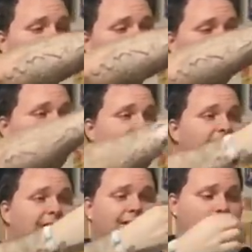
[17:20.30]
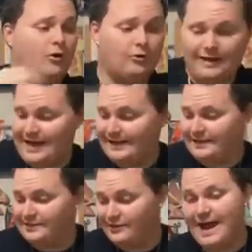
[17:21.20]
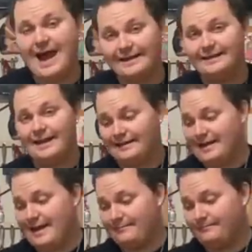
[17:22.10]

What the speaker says: You'll find it a whole lot easier adding it like that.